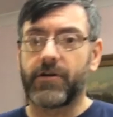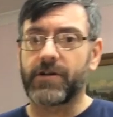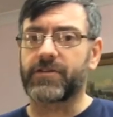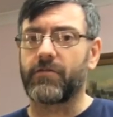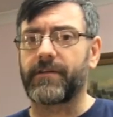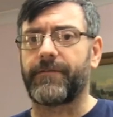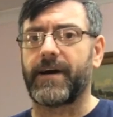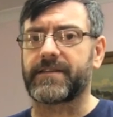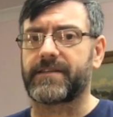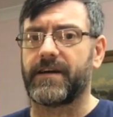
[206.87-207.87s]
Could have sold it
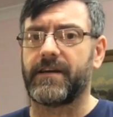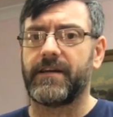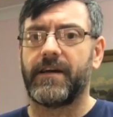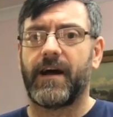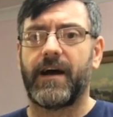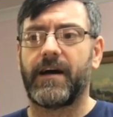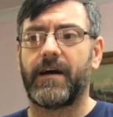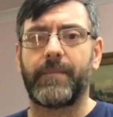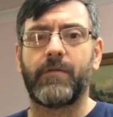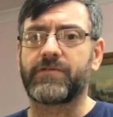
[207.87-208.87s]
faster.
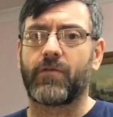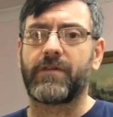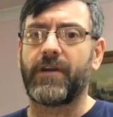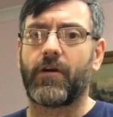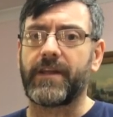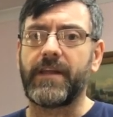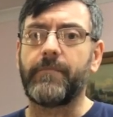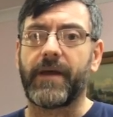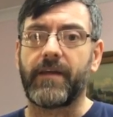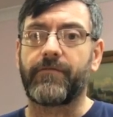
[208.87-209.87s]
It was only on
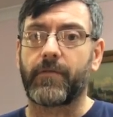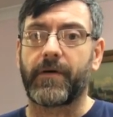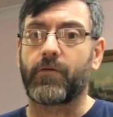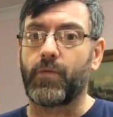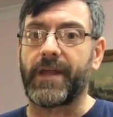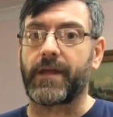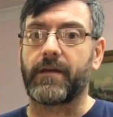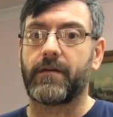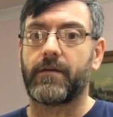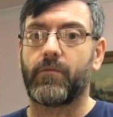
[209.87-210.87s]
eBay for about a
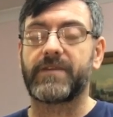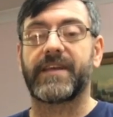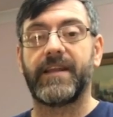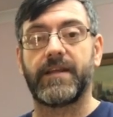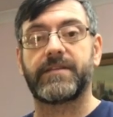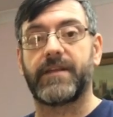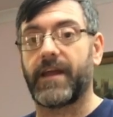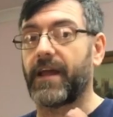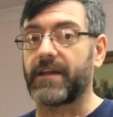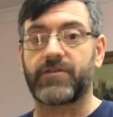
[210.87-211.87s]
week. Once I listed
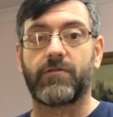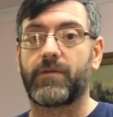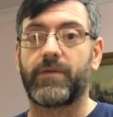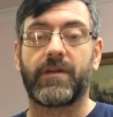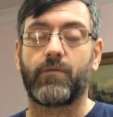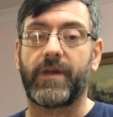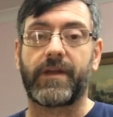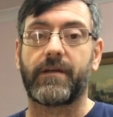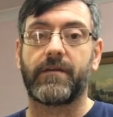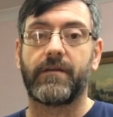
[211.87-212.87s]
it, I sold it within a
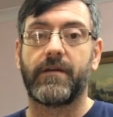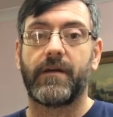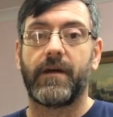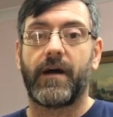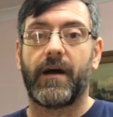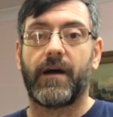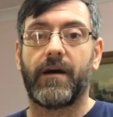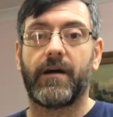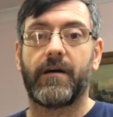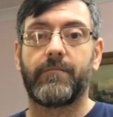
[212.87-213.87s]
week.
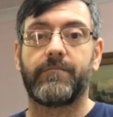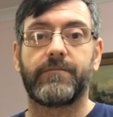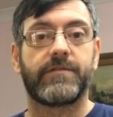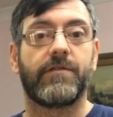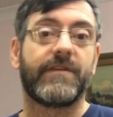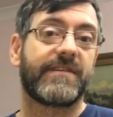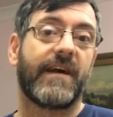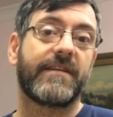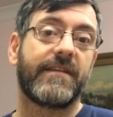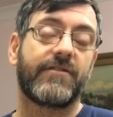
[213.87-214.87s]
So I
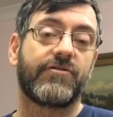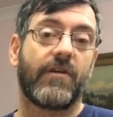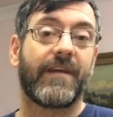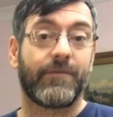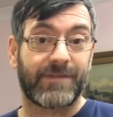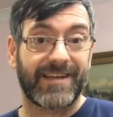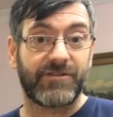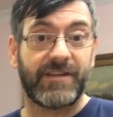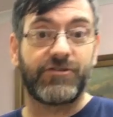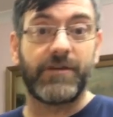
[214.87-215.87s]
sat in the shop, and it was
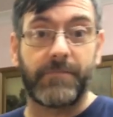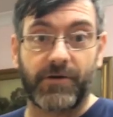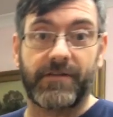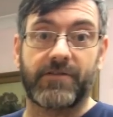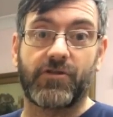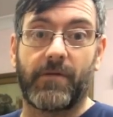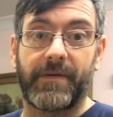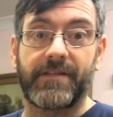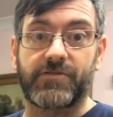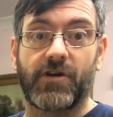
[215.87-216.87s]
actually cheaper in the
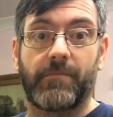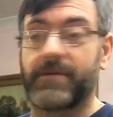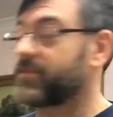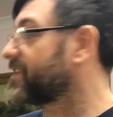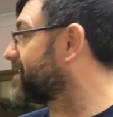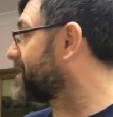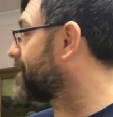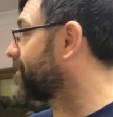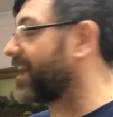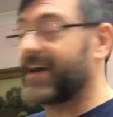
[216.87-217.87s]
shop. In the shop, because I didn't
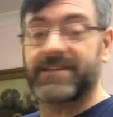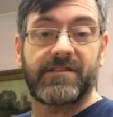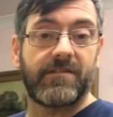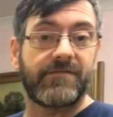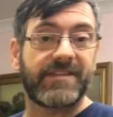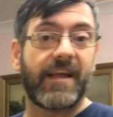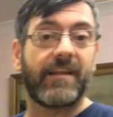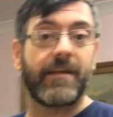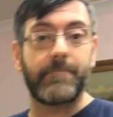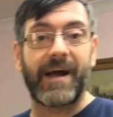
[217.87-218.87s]
have the hassle of
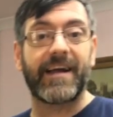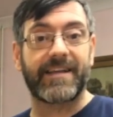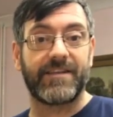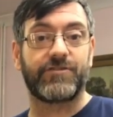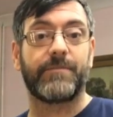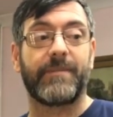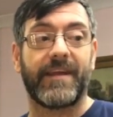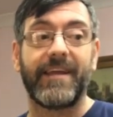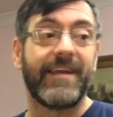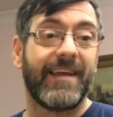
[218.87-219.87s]
selling it, packing and shipping
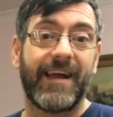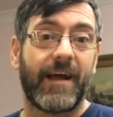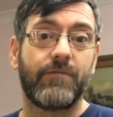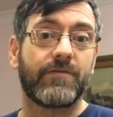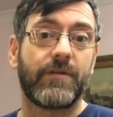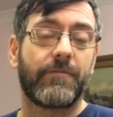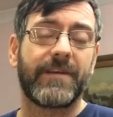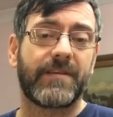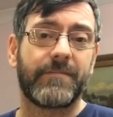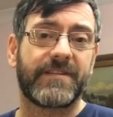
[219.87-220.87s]
it, I was only
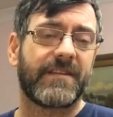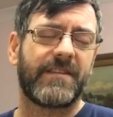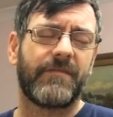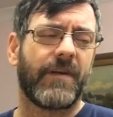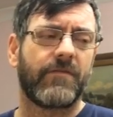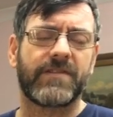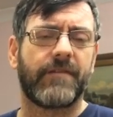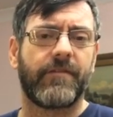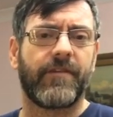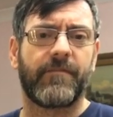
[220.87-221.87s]
priced up at £65 or
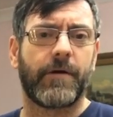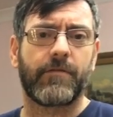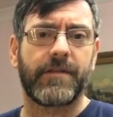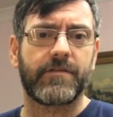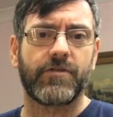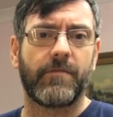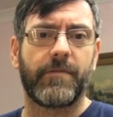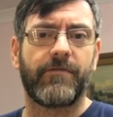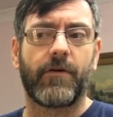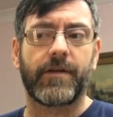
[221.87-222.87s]
£75 in the shop
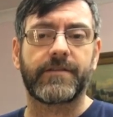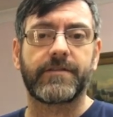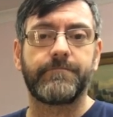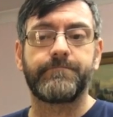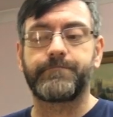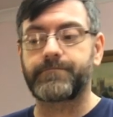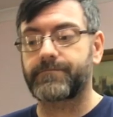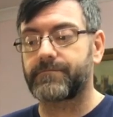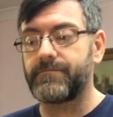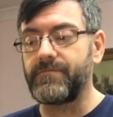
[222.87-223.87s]
for it.
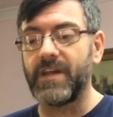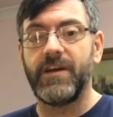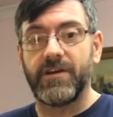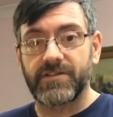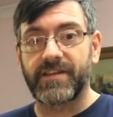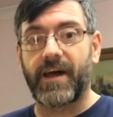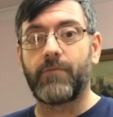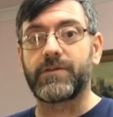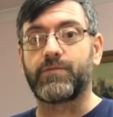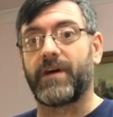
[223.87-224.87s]
So
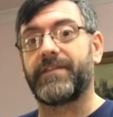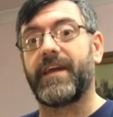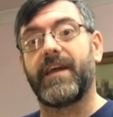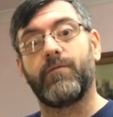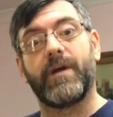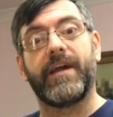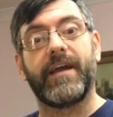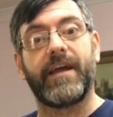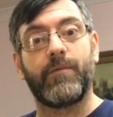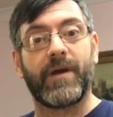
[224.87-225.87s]
that was one there where
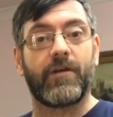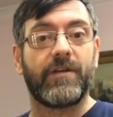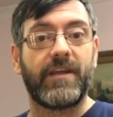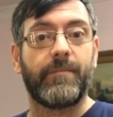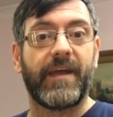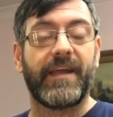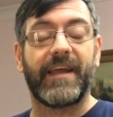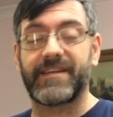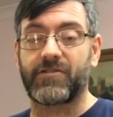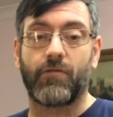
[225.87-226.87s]
it went on
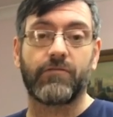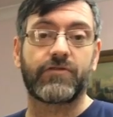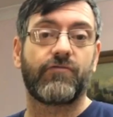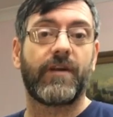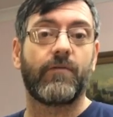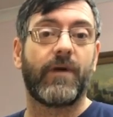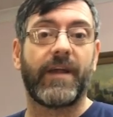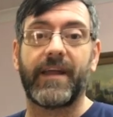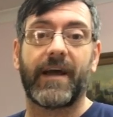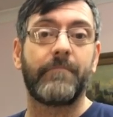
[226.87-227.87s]
eBay, it sold straight
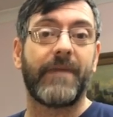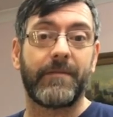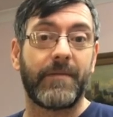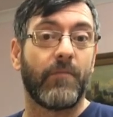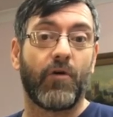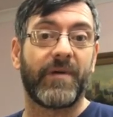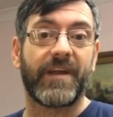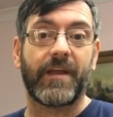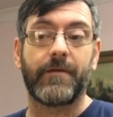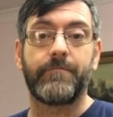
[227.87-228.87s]
away and made me more
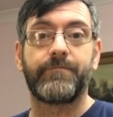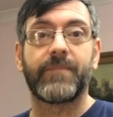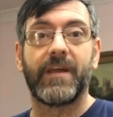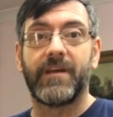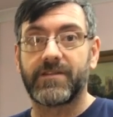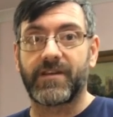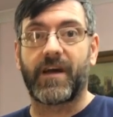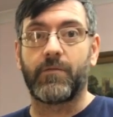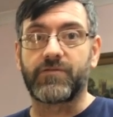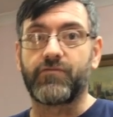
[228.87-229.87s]
money. So
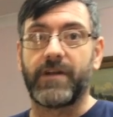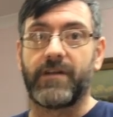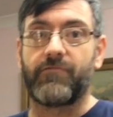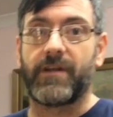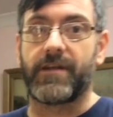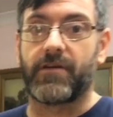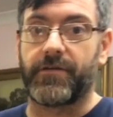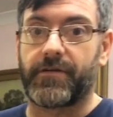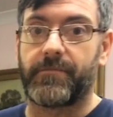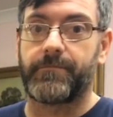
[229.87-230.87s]
that was really, really
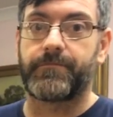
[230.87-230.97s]
good.